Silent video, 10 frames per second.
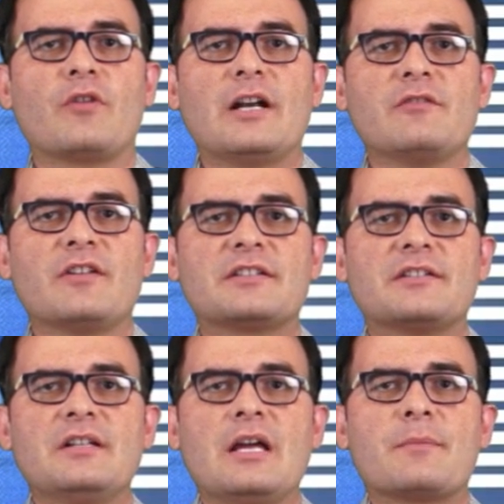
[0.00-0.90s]
wild
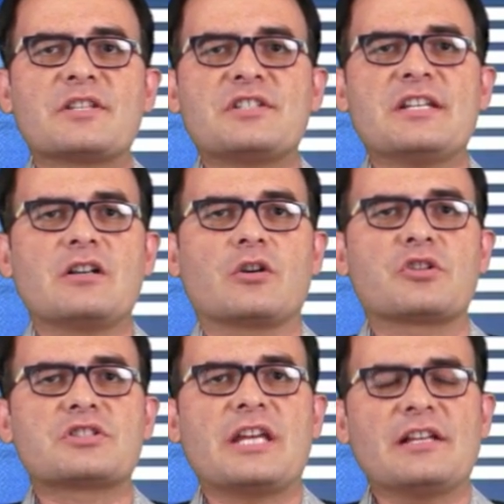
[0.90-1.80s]
weather preceding
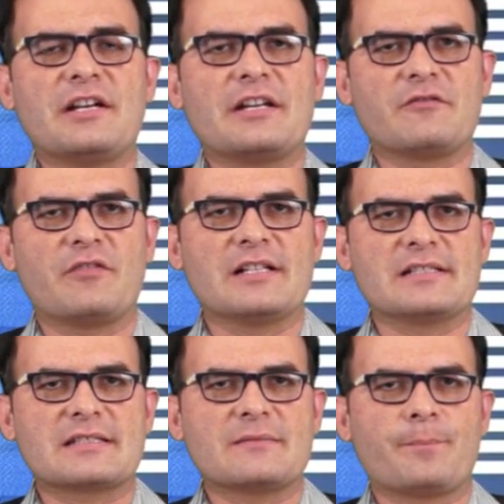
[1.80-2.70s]
across the England and
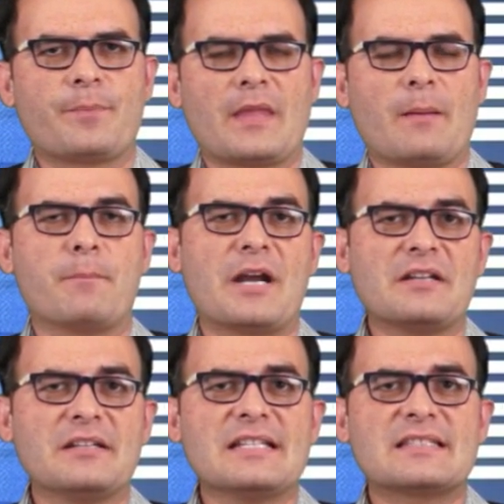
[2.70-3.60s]
Wales.
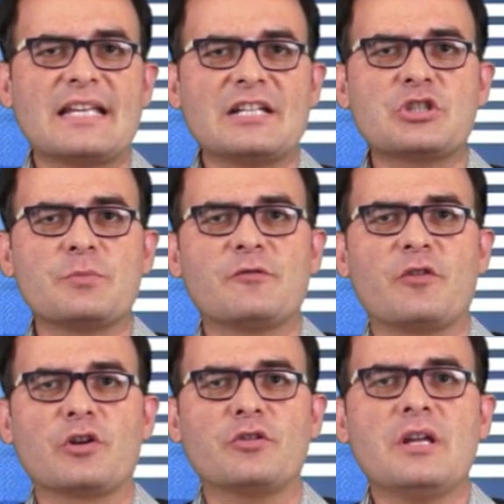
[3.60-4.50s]
Brendan is said to be
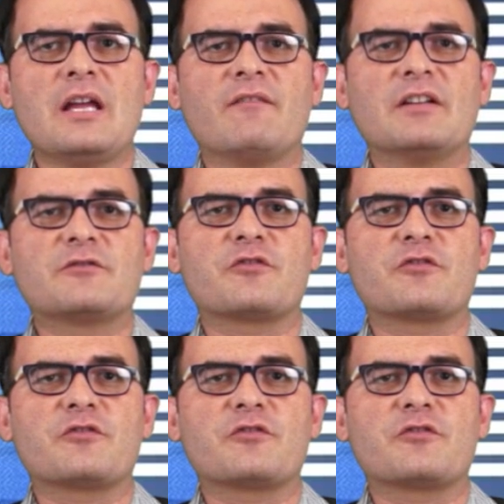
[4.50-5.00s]
followed with